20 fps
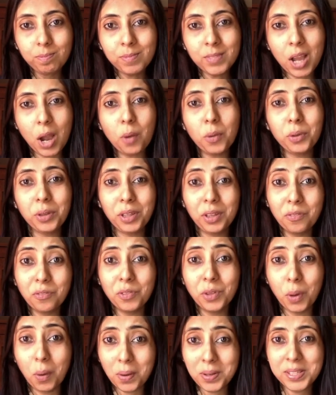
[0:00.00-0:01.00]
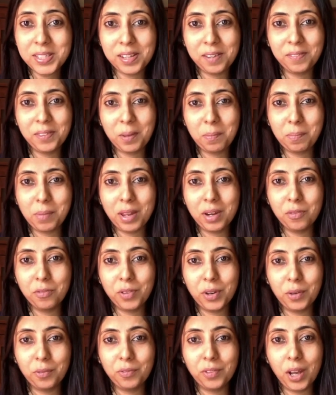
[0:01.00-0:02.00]
how to give yourself the
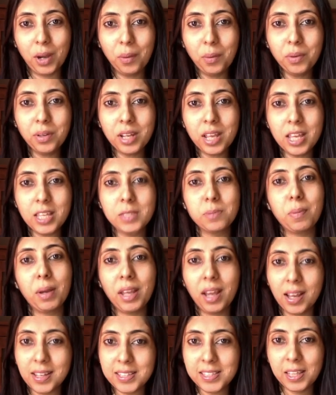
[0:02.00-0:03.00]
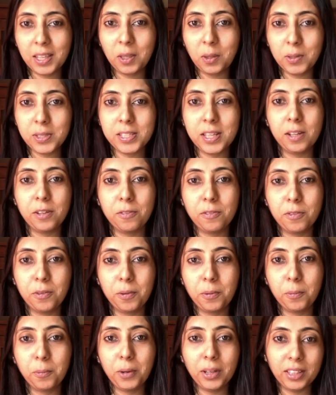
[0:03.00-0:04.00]
benefit of doubt is by asking yourself
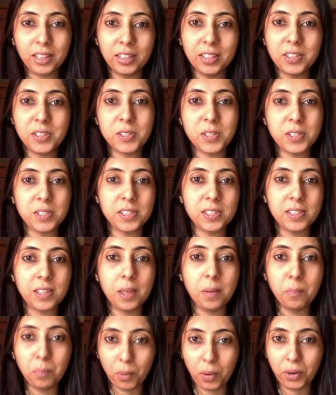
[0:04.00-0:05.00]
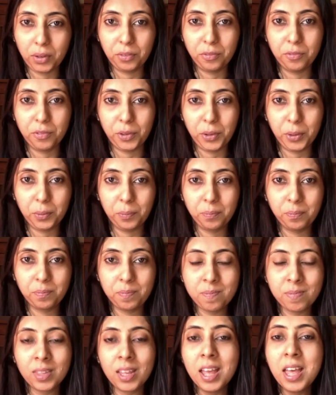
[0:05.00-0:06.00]
whether this is important for you.
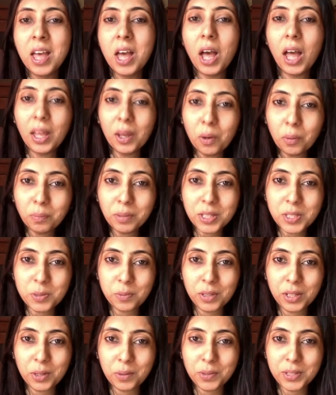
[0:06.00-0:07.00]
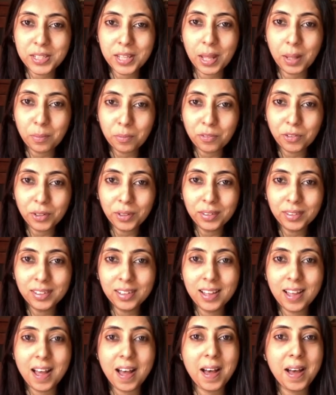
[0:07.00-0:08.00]
I hope this video was helpful.
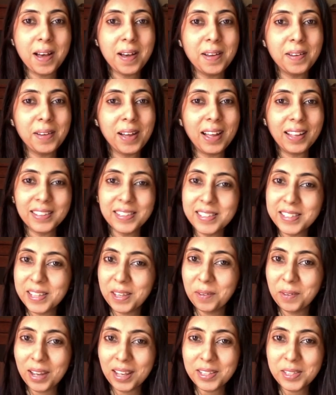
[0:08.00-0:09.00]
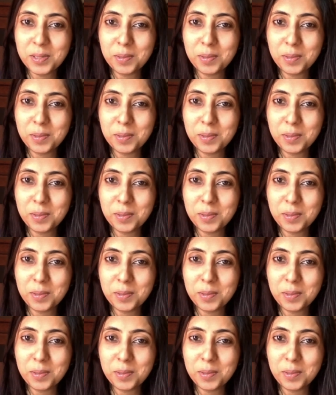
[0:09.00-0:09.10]
I'll see you next